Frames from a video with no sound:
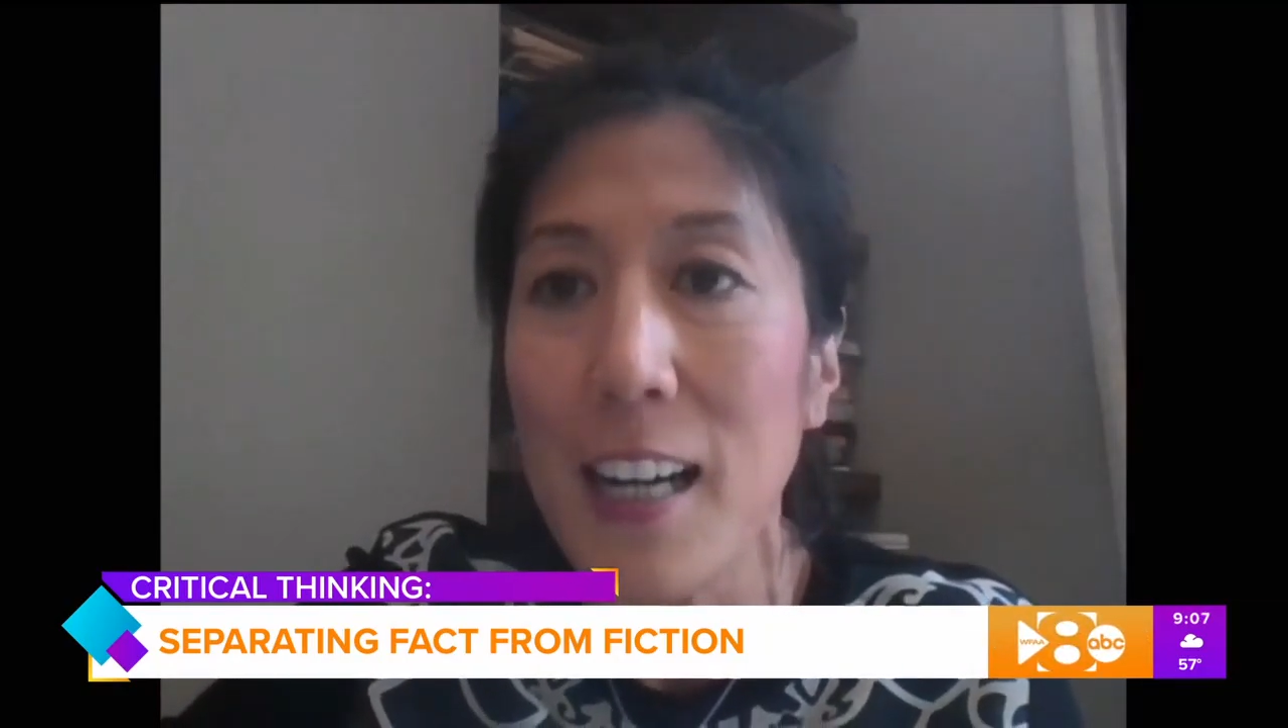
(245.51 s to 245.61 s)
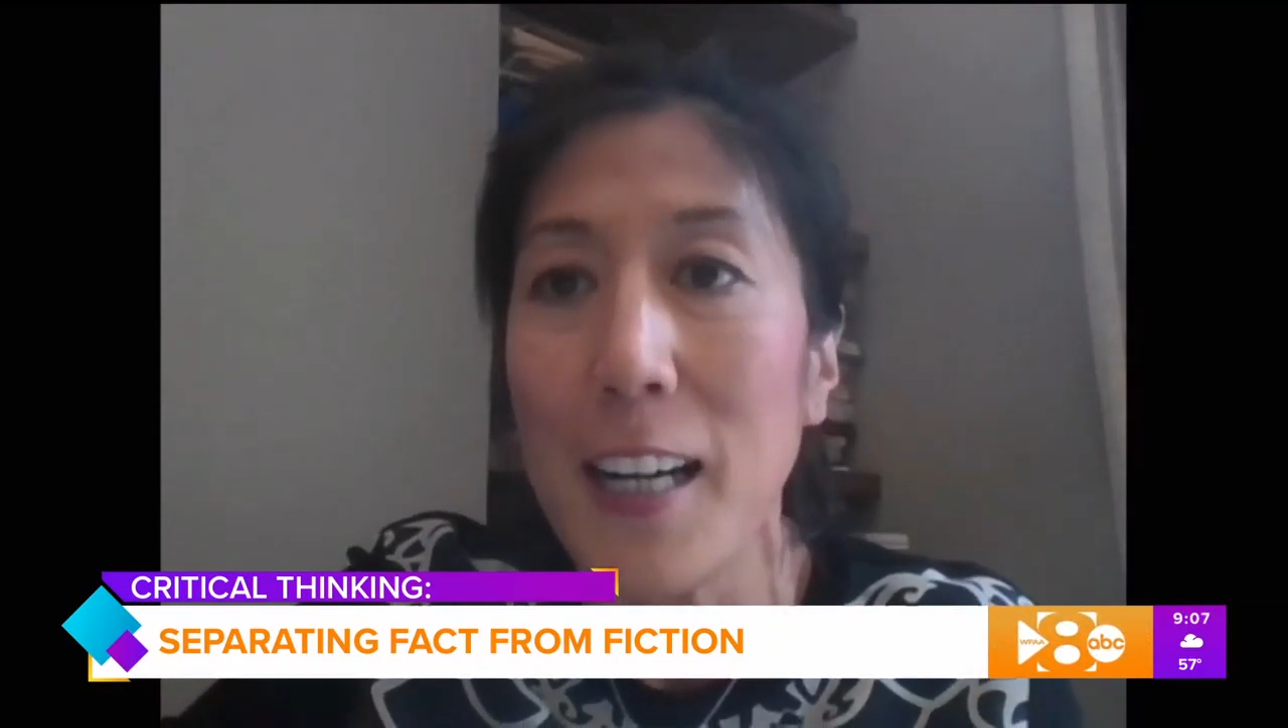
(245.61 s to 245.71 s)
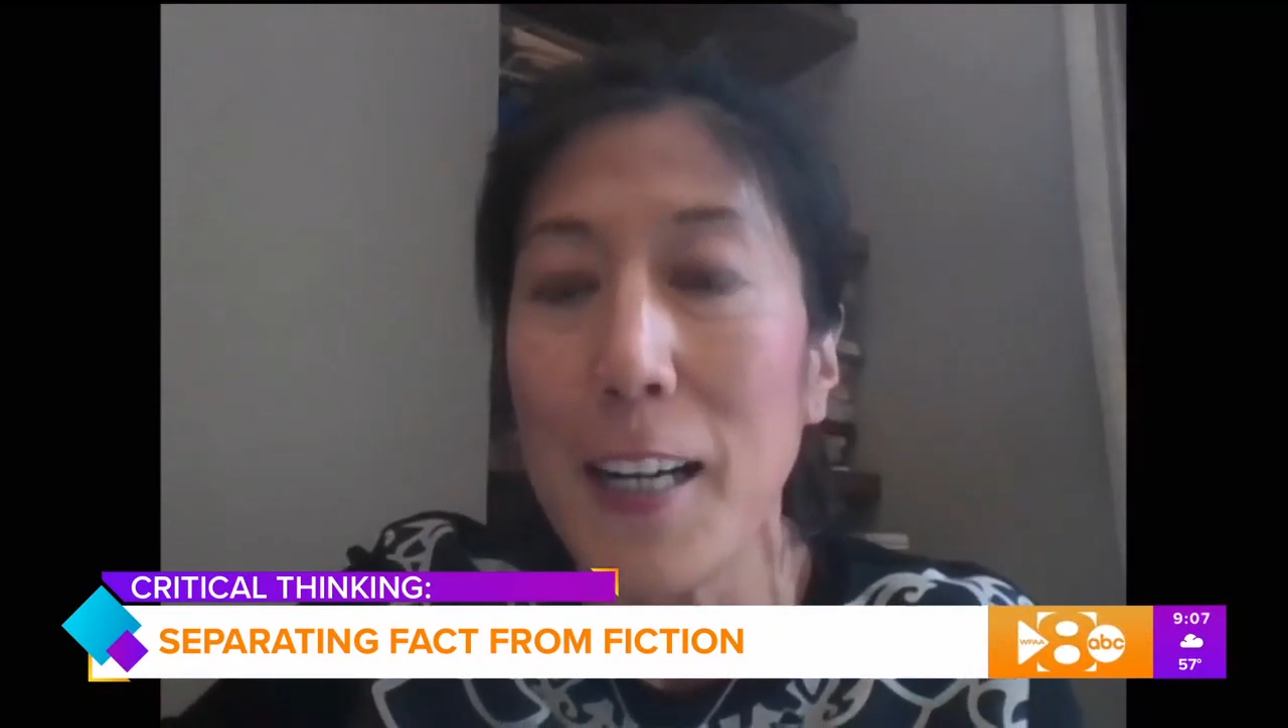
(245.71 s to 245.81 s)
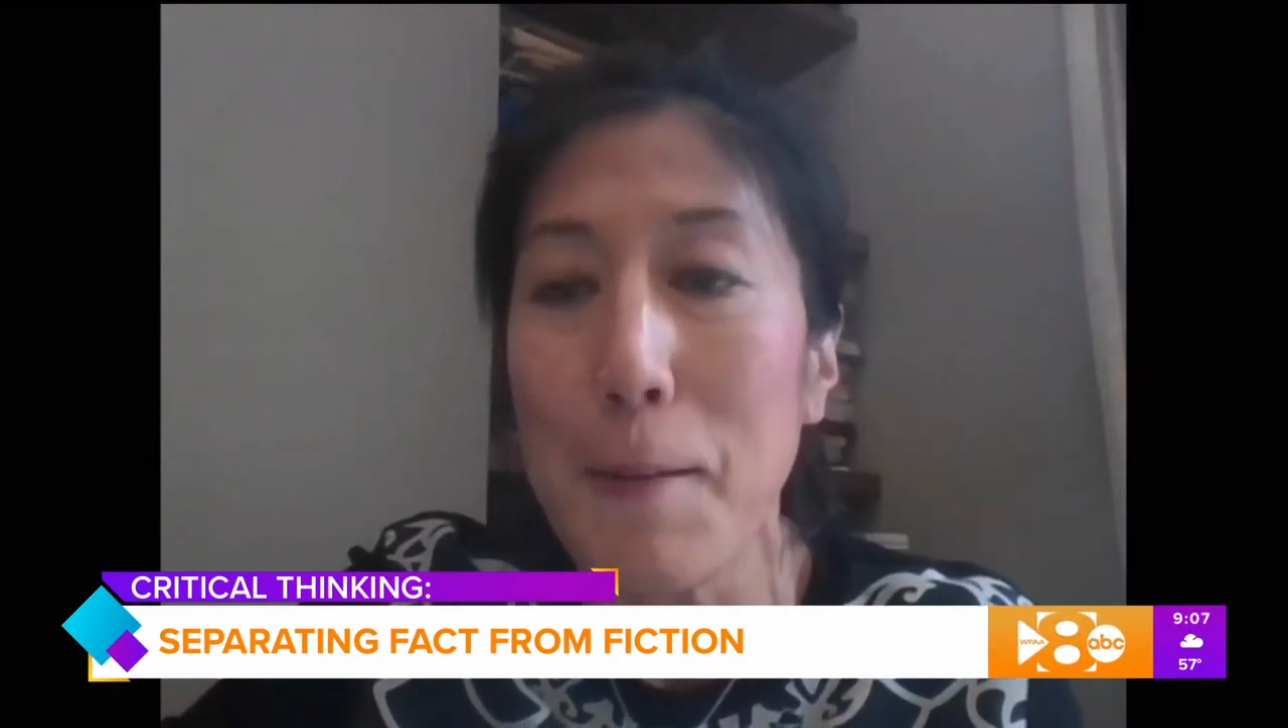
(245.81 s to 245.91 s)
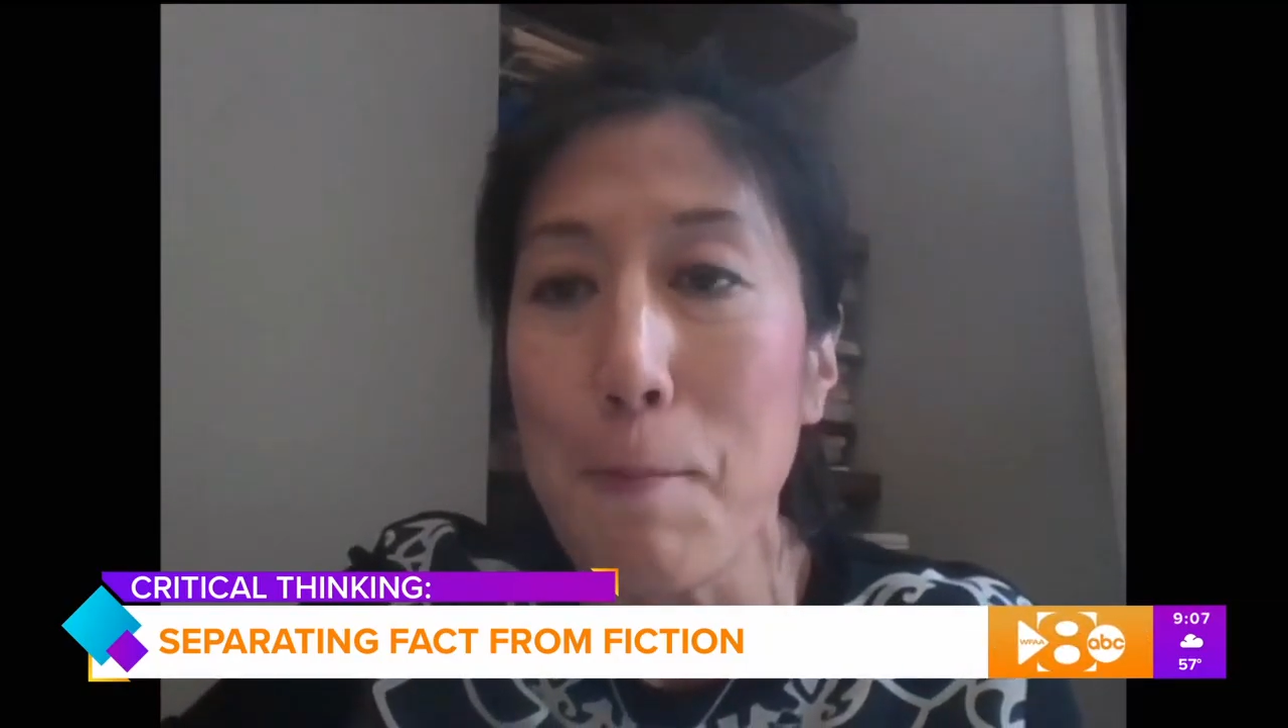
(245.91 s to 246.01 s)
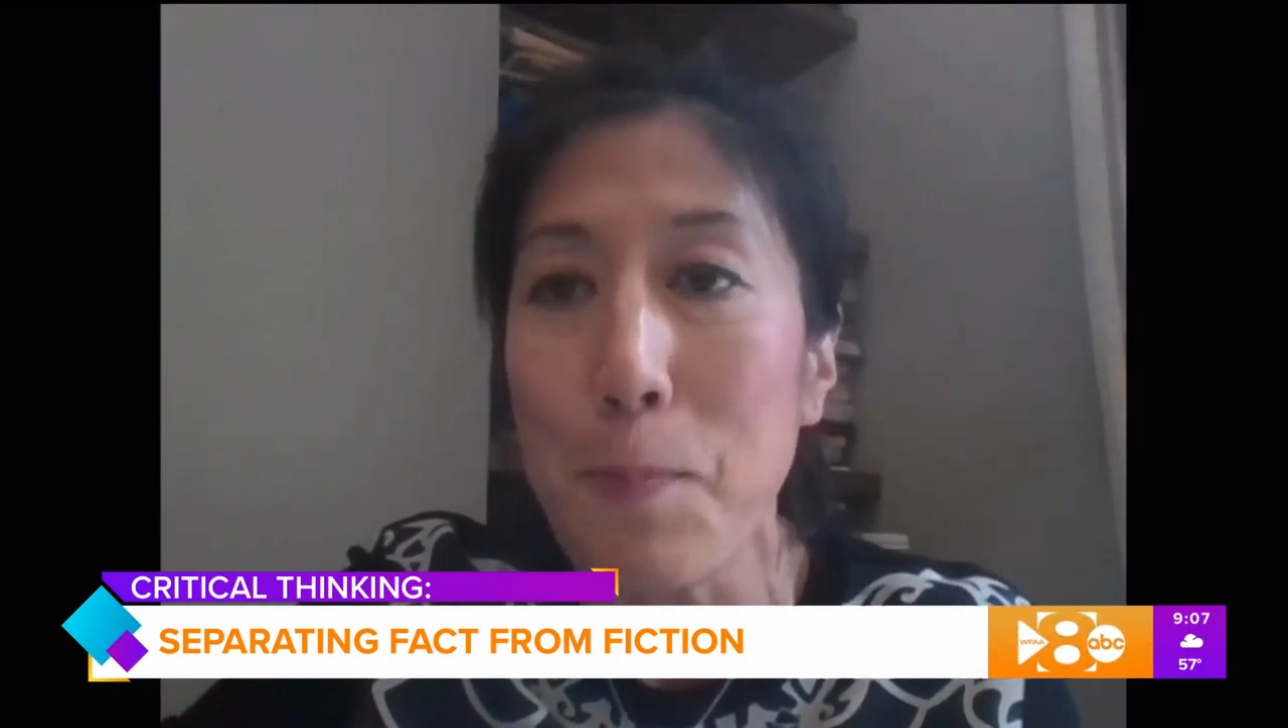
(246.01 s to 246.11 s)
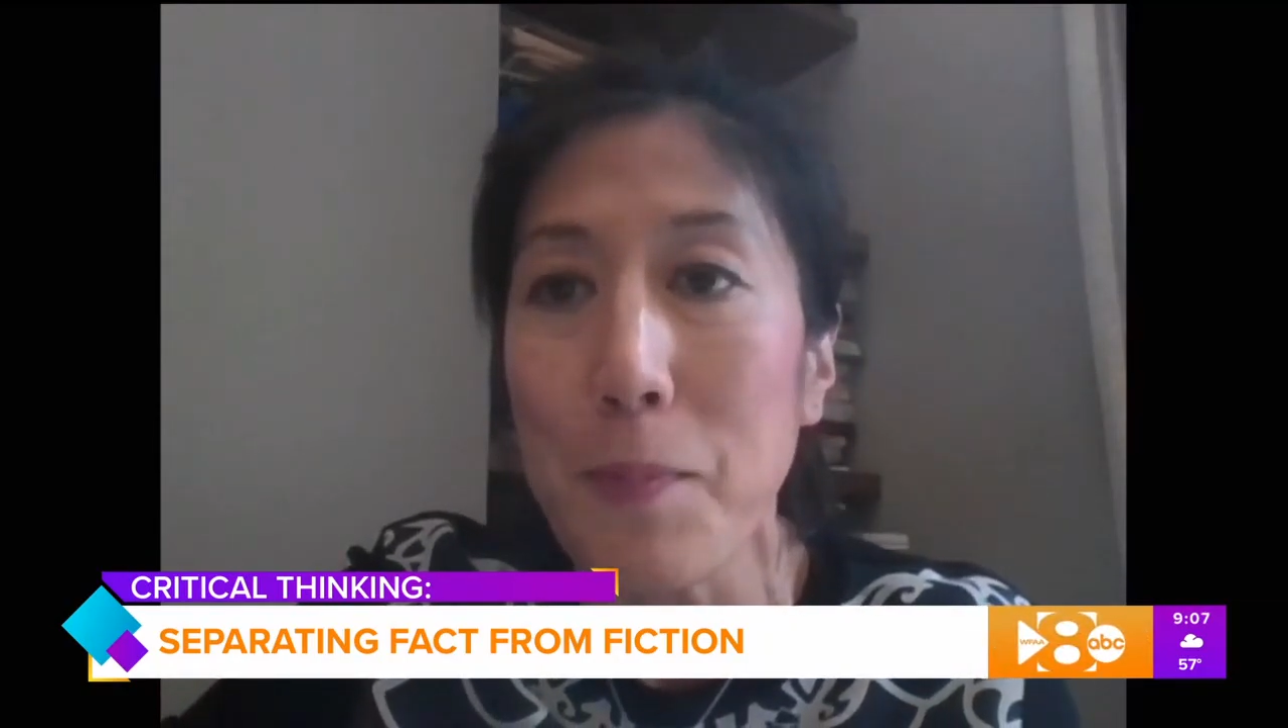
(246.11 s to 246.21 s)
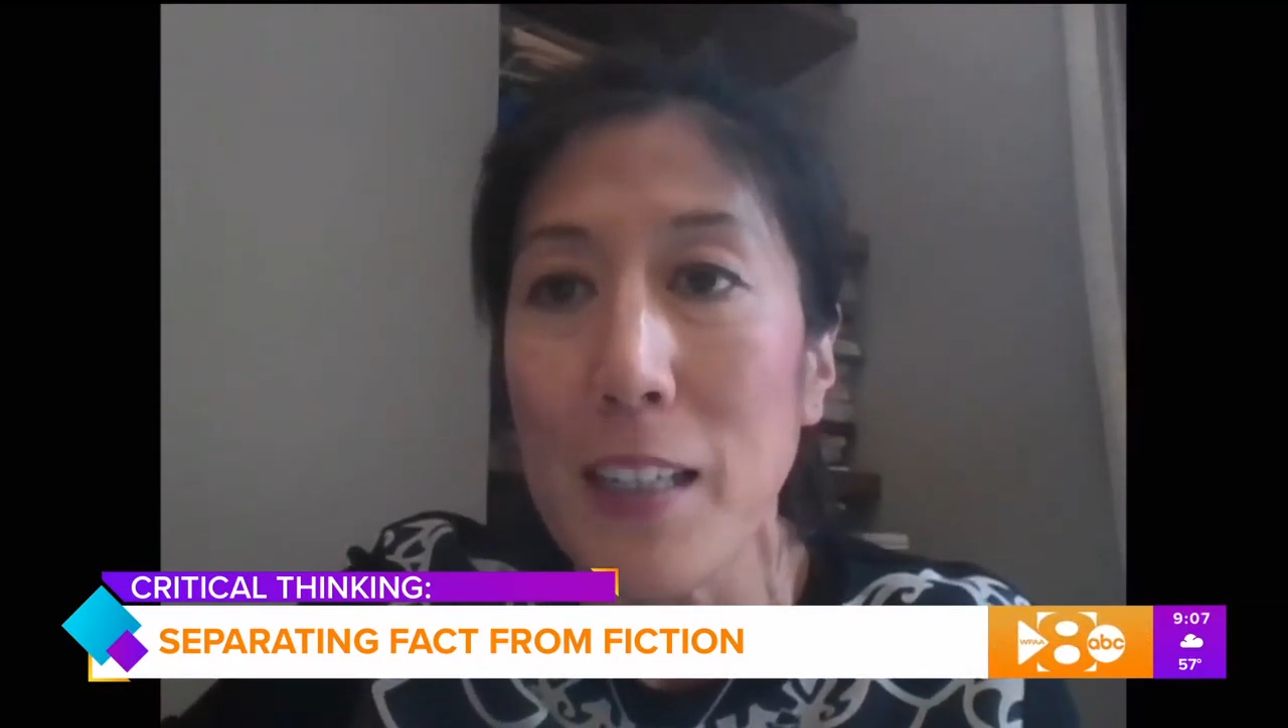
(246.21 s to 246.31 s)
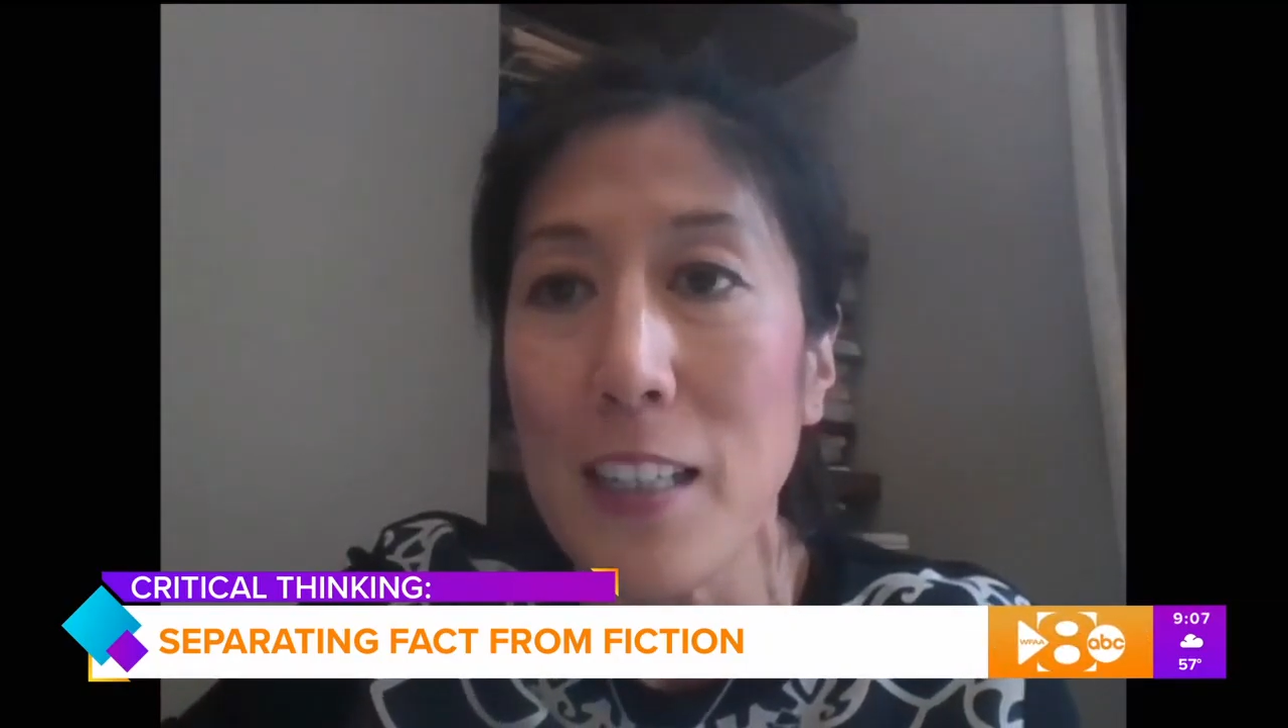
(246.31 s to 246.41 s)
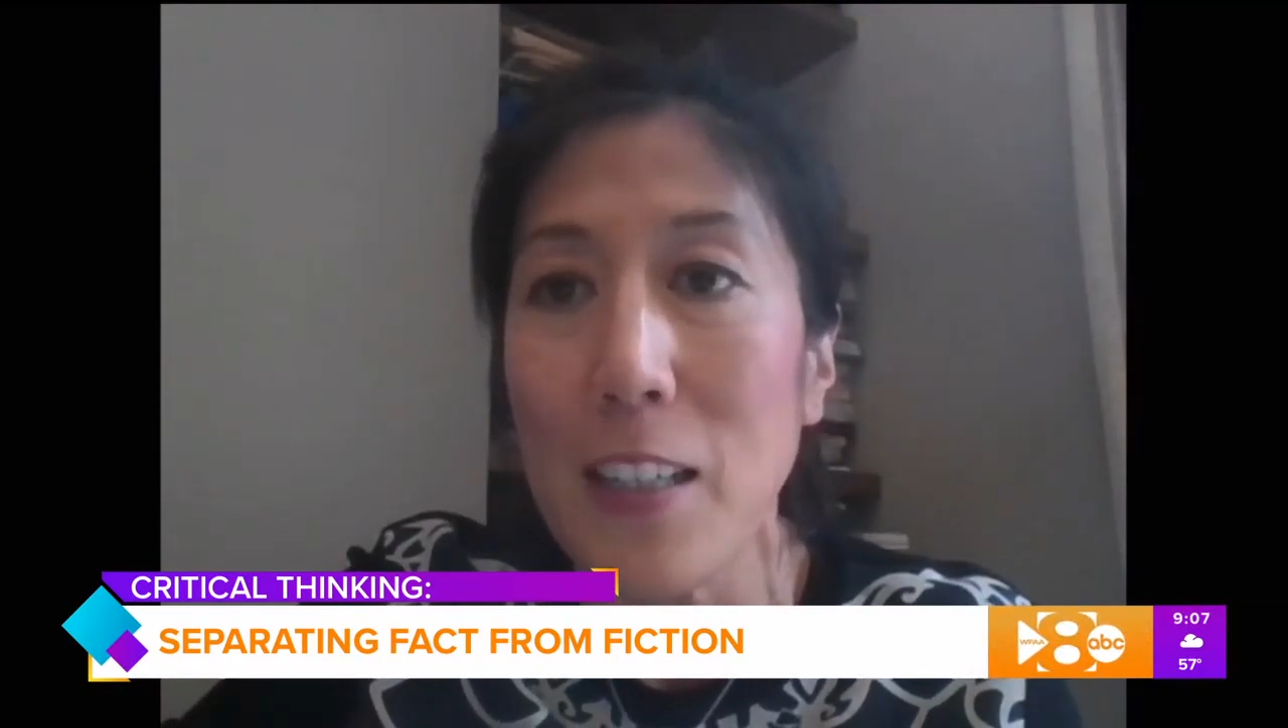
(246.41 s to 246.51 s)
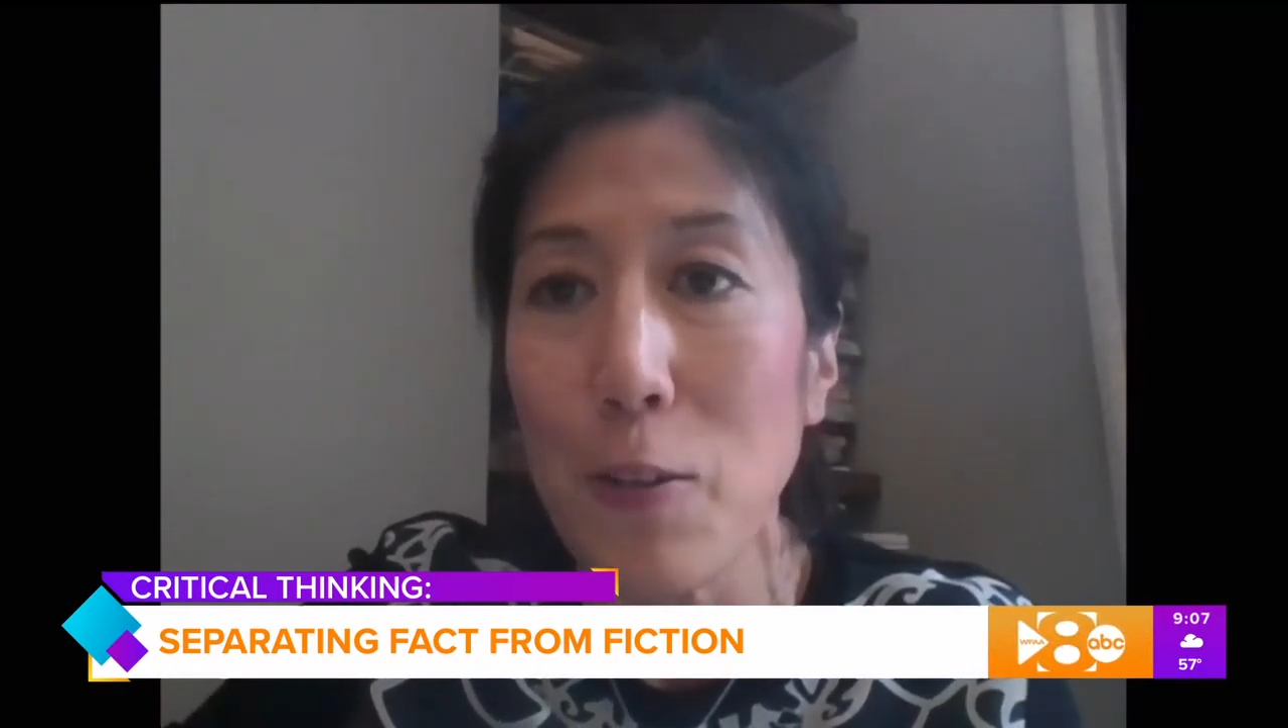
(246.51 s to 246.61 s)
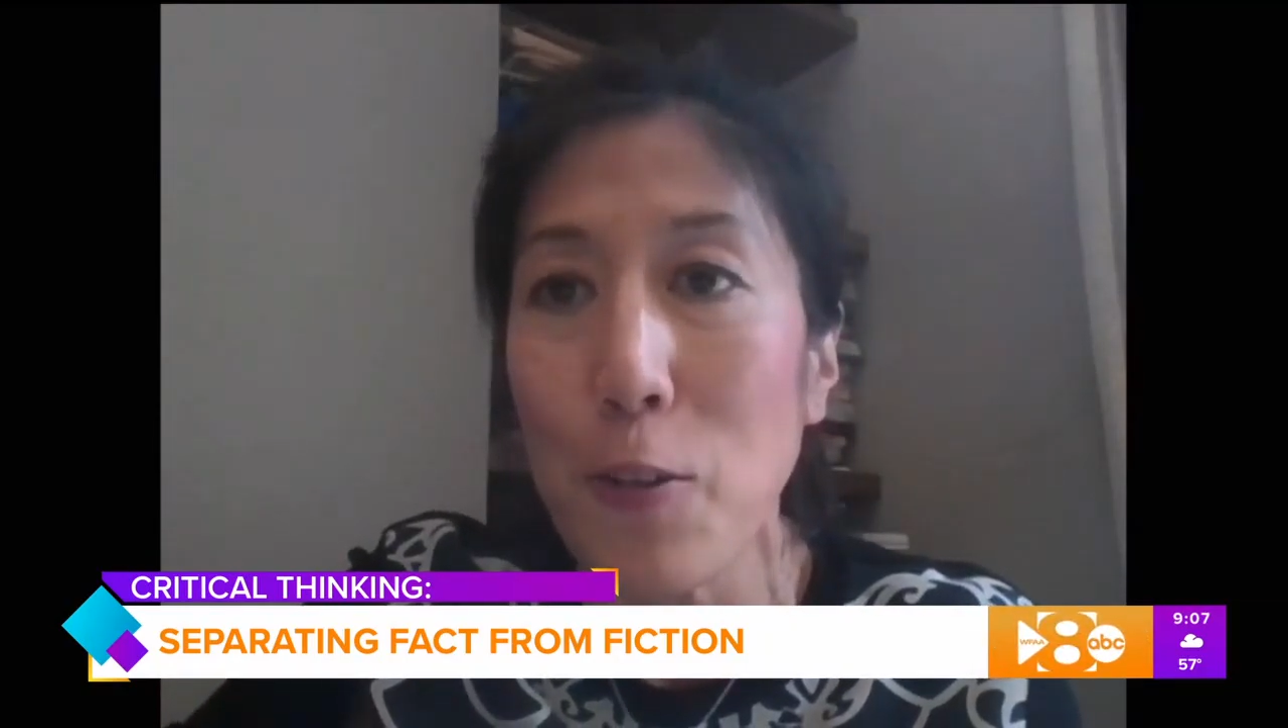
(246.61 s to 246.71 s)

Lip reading: in